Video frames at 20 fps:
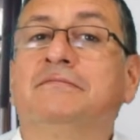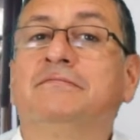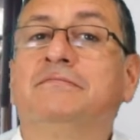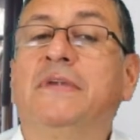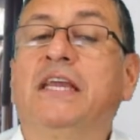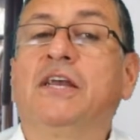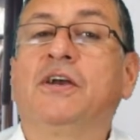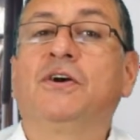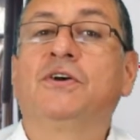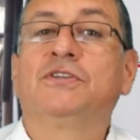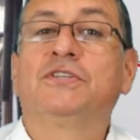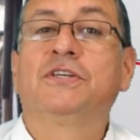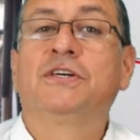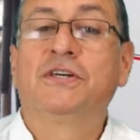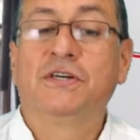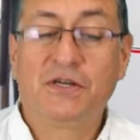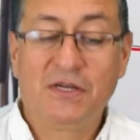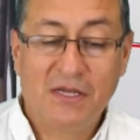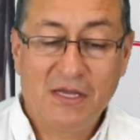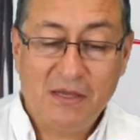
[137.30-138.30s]
because,
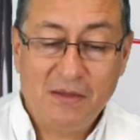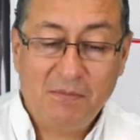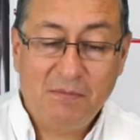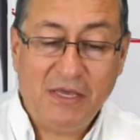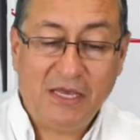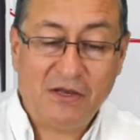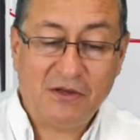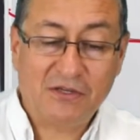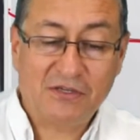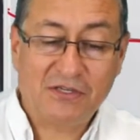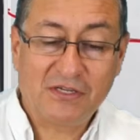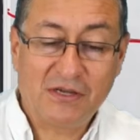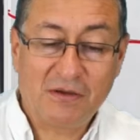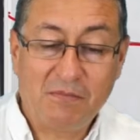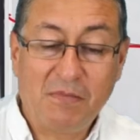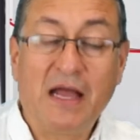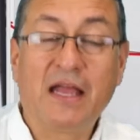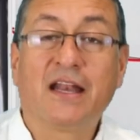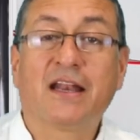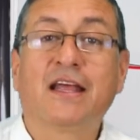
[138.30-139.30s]
uh, because
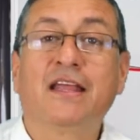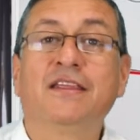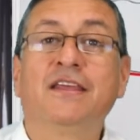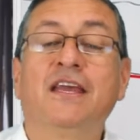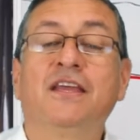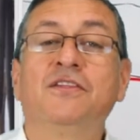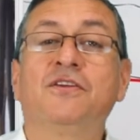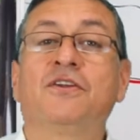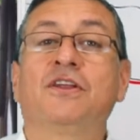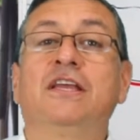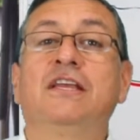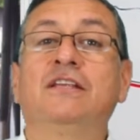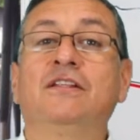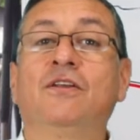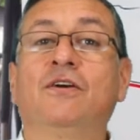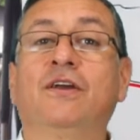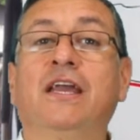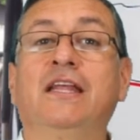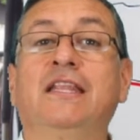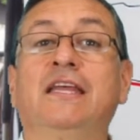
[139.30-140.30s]
uh, my radiator is
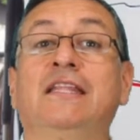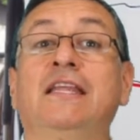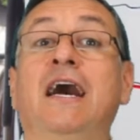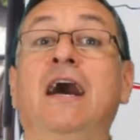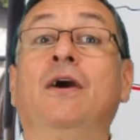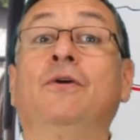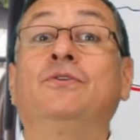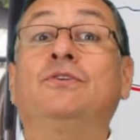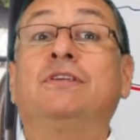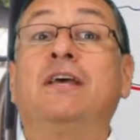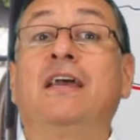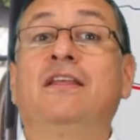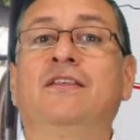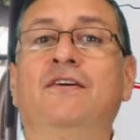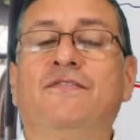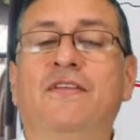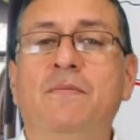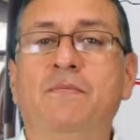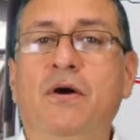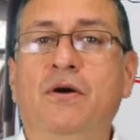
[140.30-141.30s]
located outside
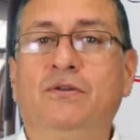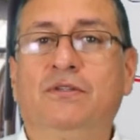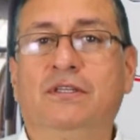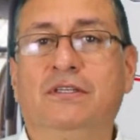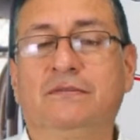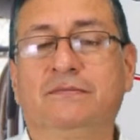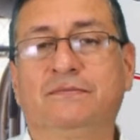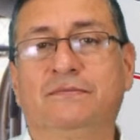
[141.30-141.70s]
of the boat.